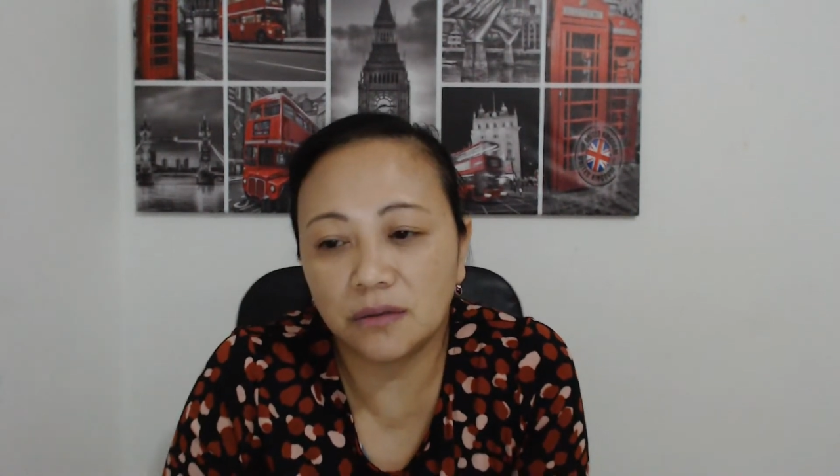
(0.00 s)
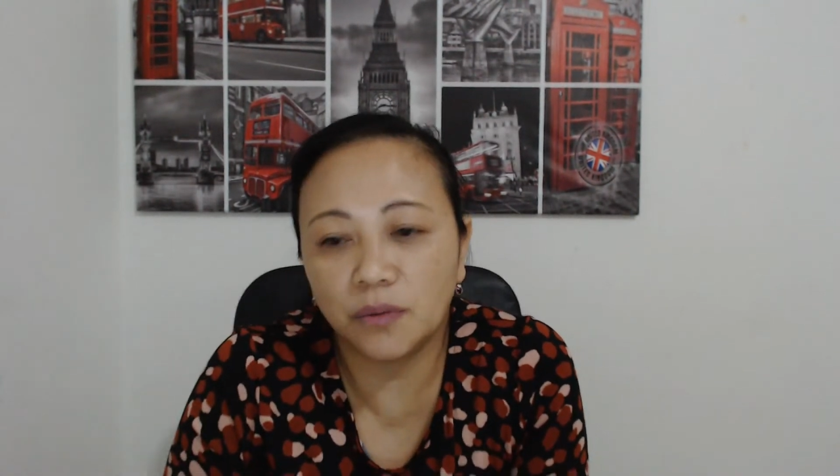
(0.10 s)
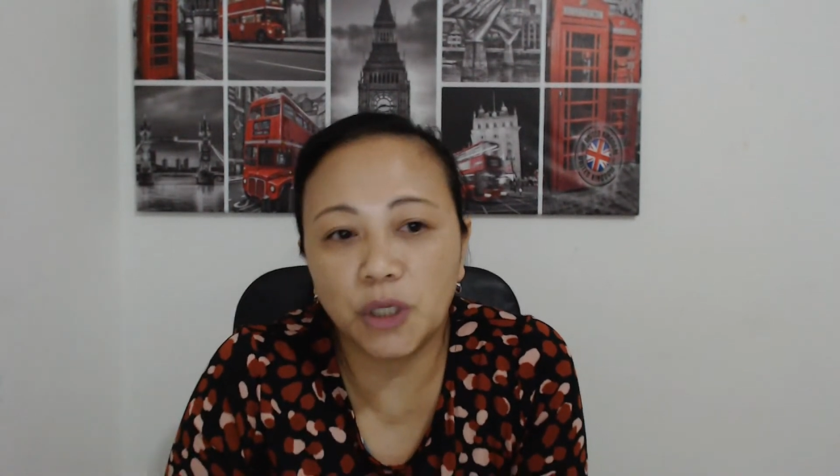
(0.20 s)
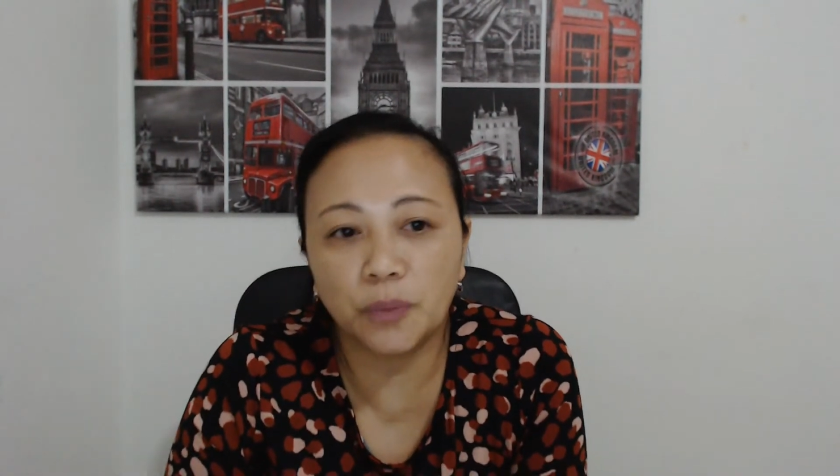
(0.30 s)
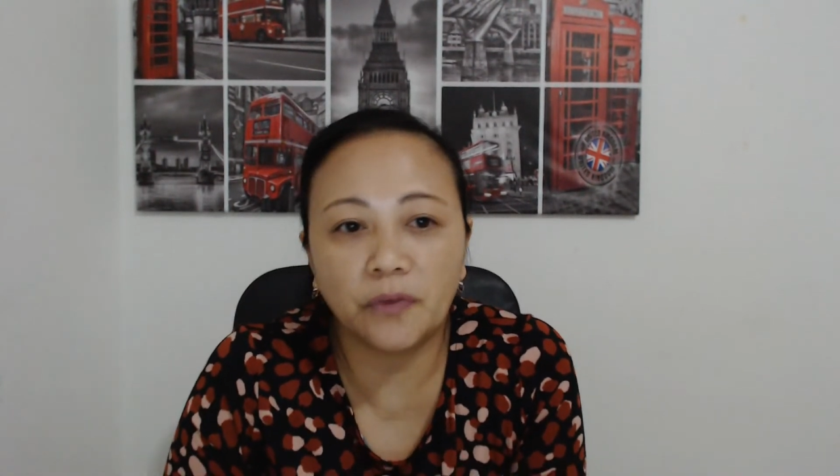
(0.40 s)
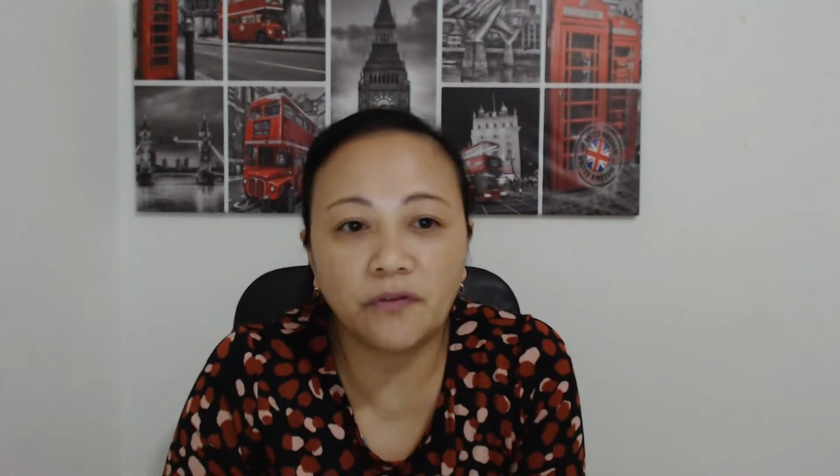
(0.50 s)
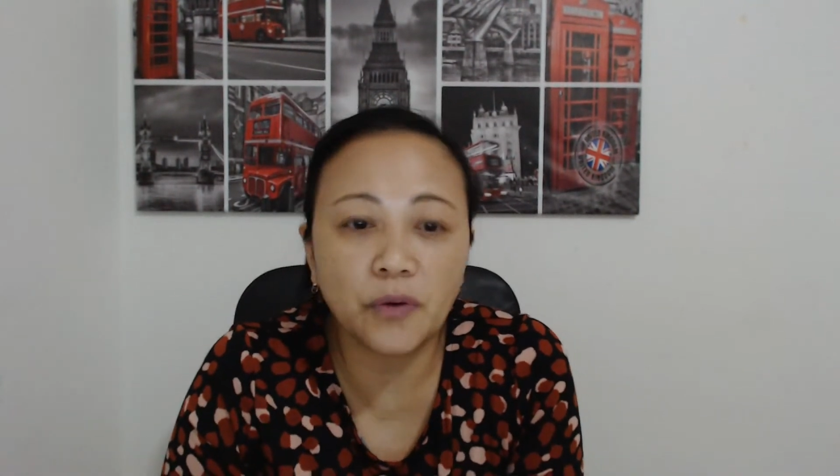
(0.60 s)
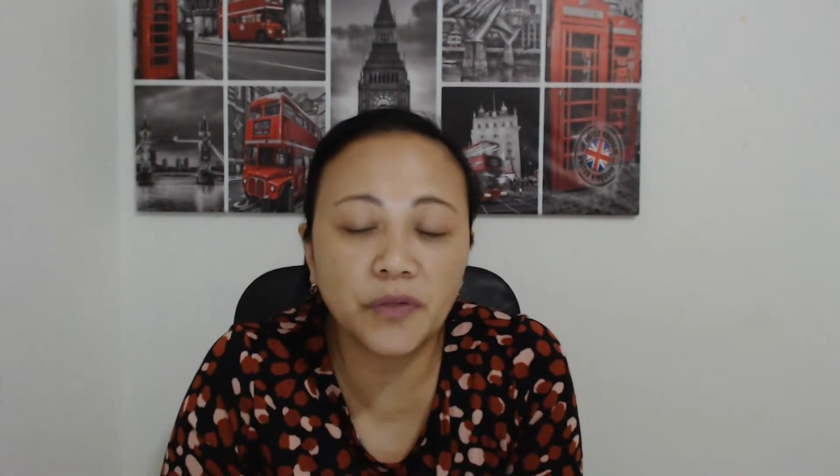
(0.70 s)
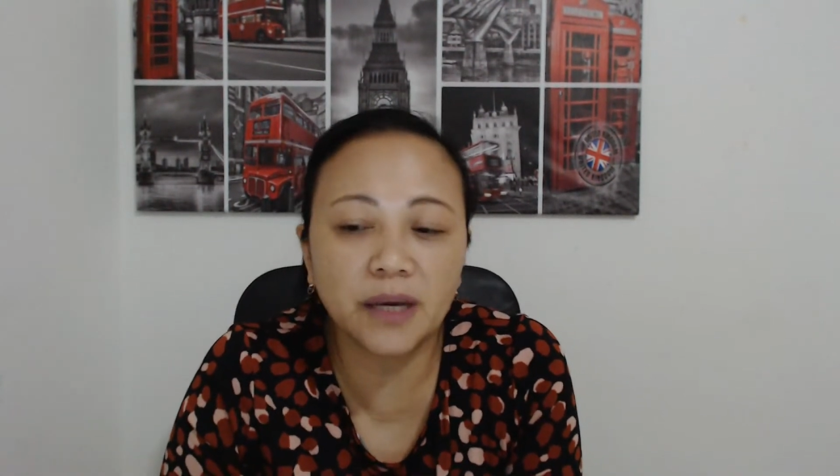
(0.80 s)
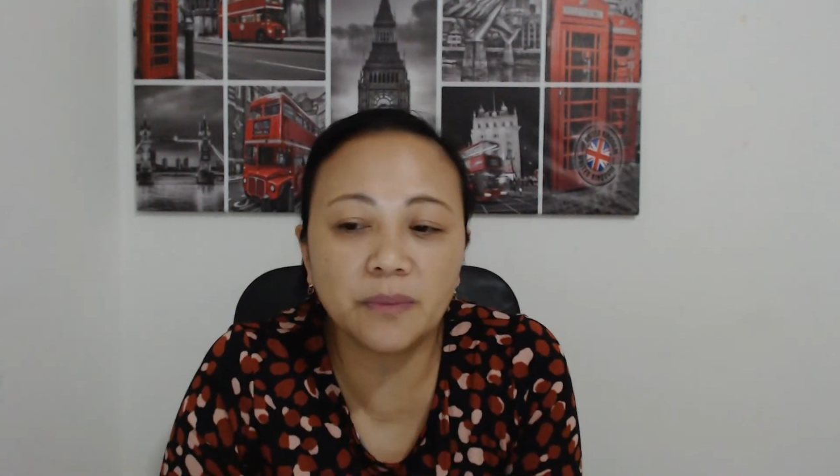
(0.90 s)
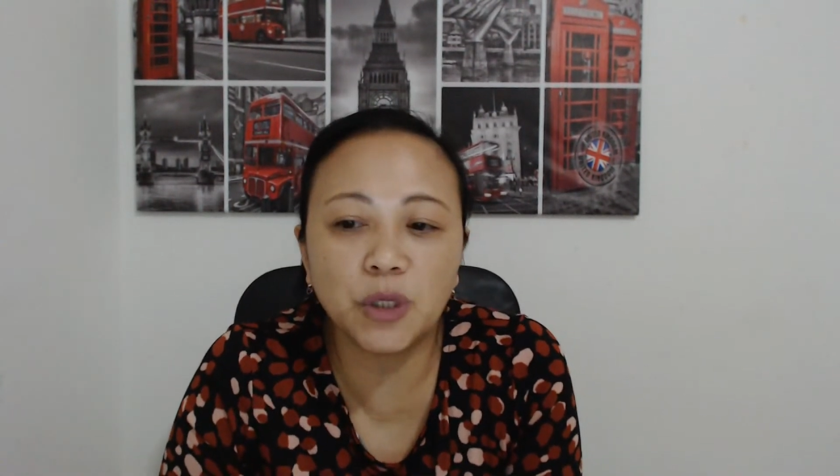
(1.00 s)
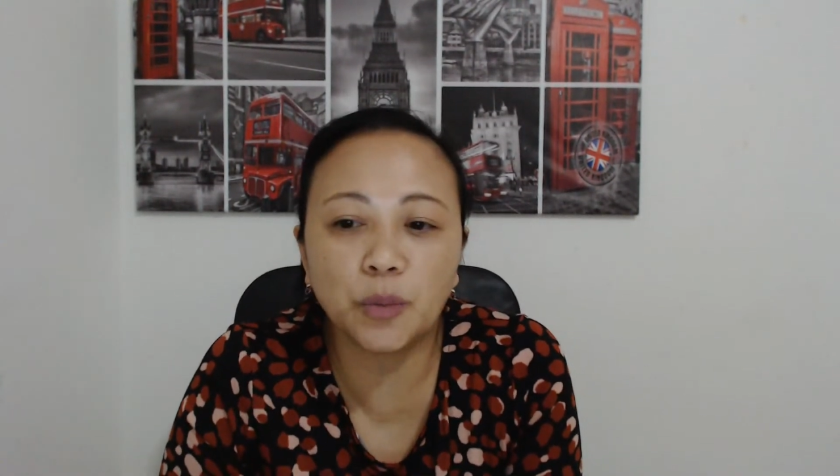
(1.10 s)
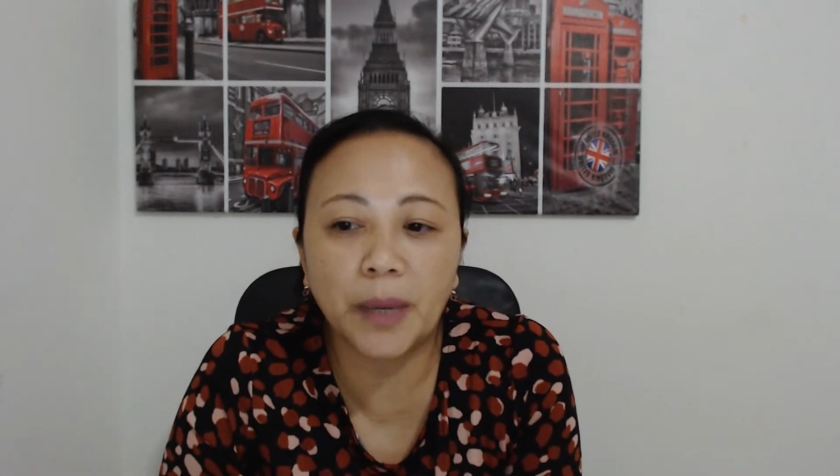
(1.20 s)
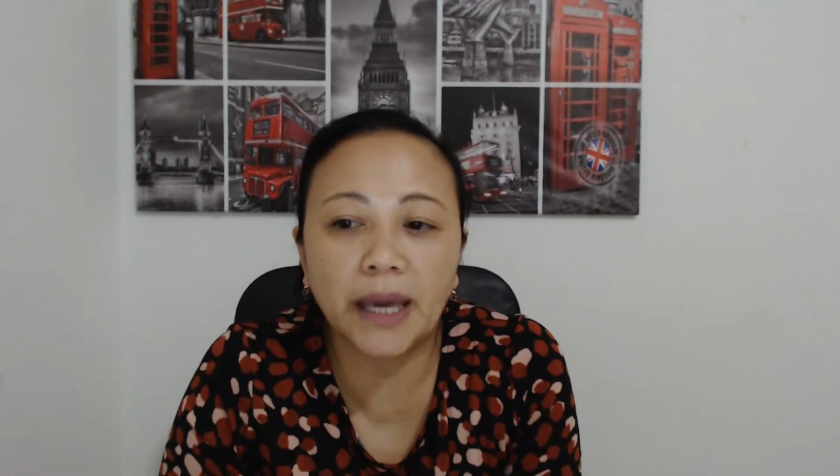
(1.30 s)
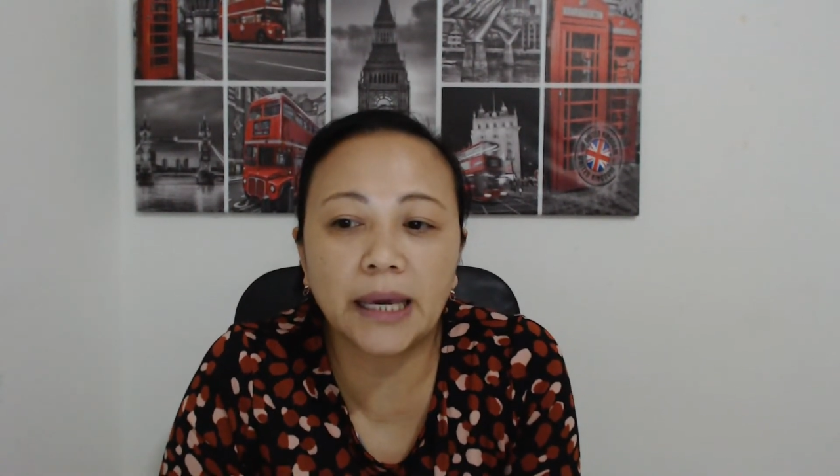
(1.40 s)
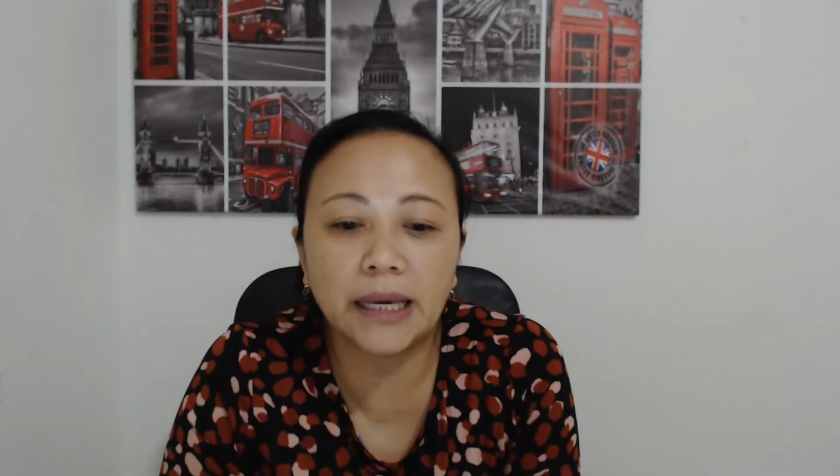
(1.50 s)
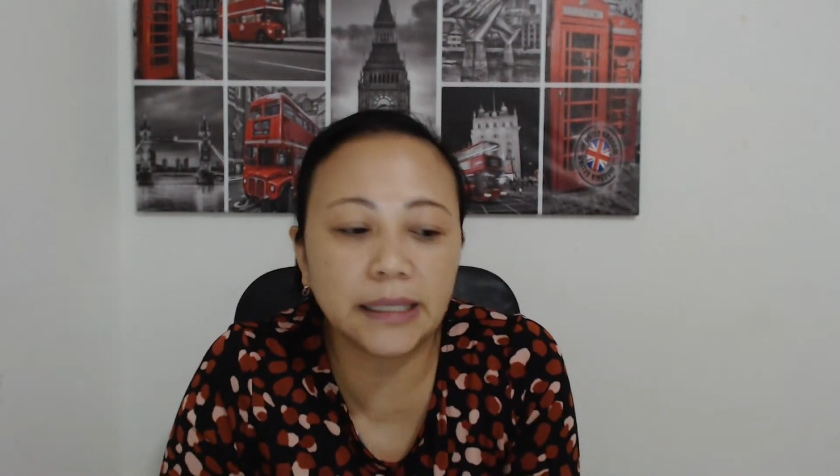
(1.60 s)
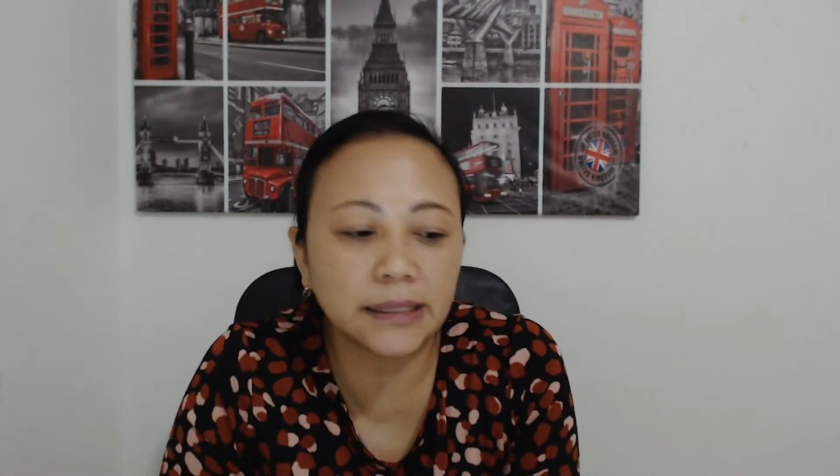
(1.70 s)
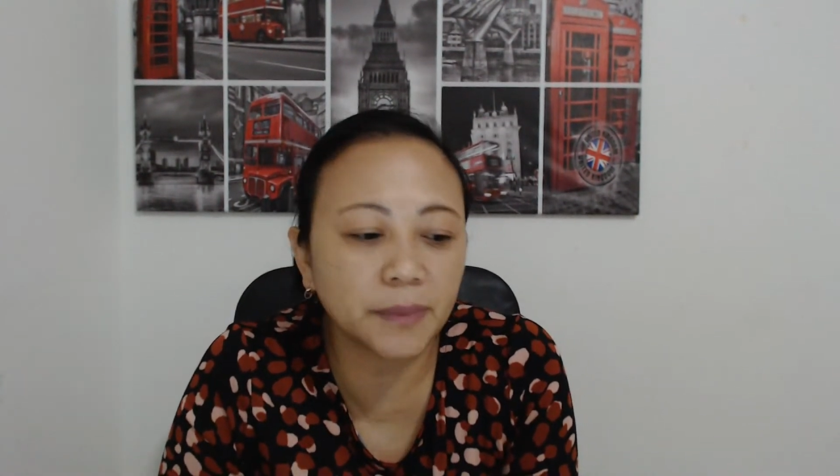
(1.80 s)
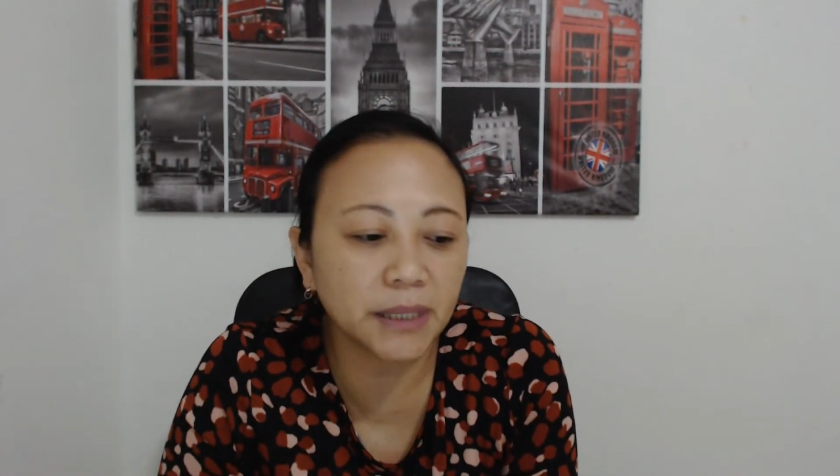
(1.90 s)
When you phone them, you
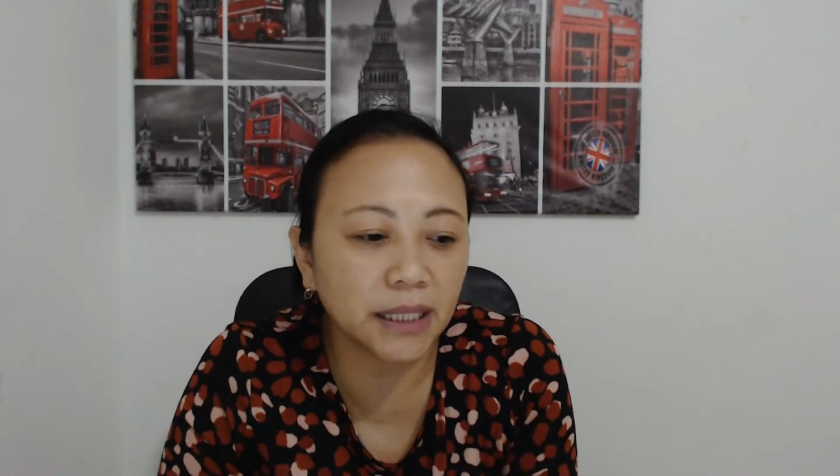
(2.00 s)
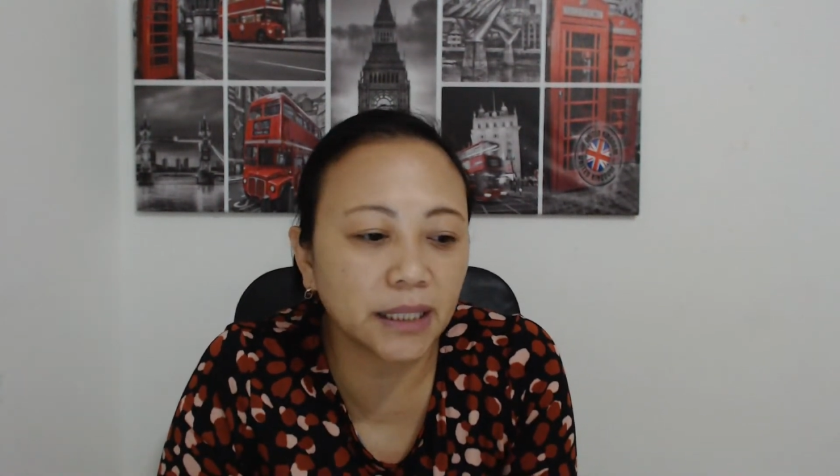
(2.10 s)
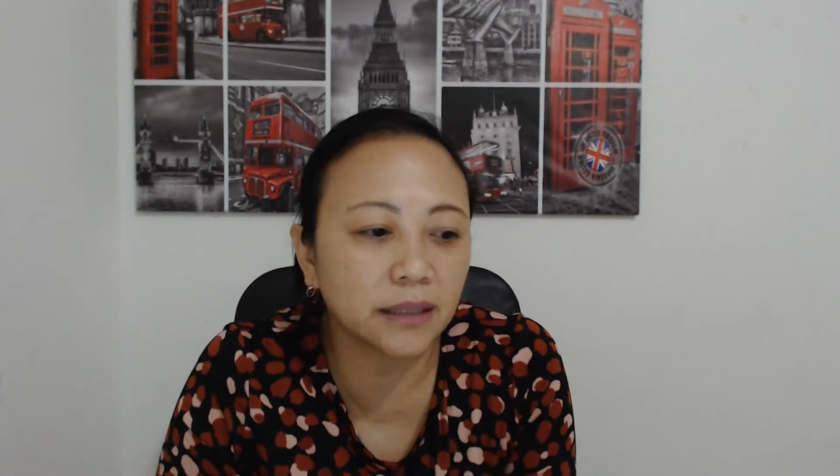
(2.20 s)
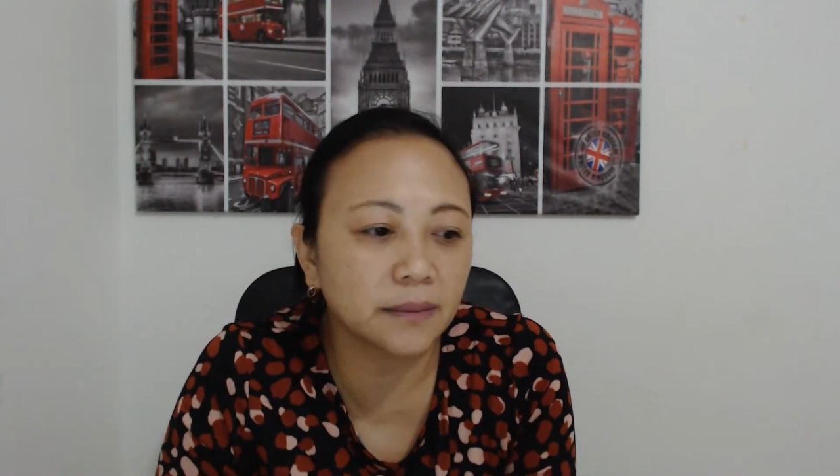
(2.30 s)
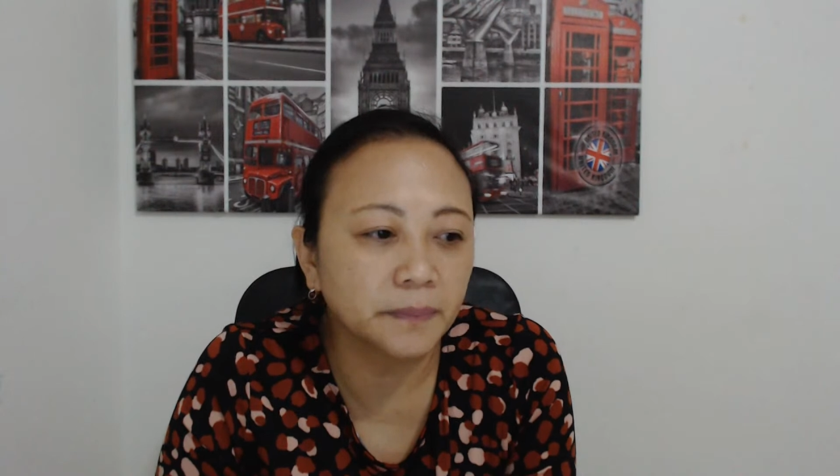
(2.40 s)
pay something like,